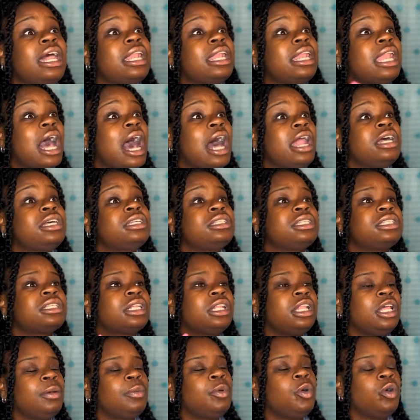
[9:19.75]
Now there's this
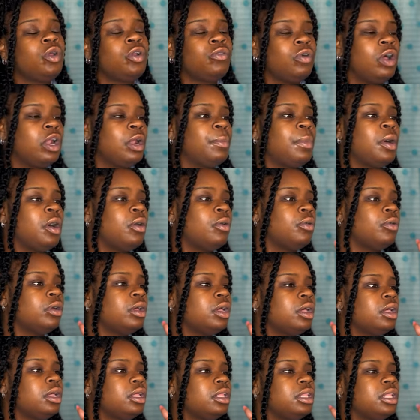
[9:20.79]
clip going around about
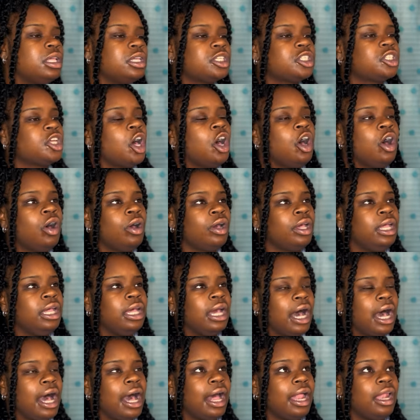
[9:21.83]
this song he
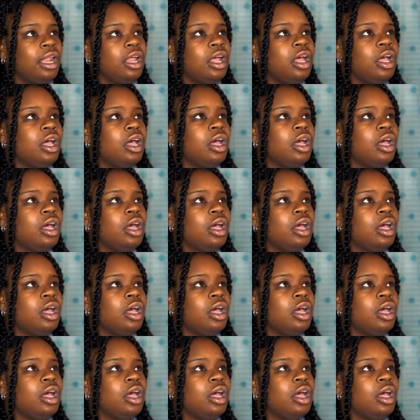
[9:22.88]
got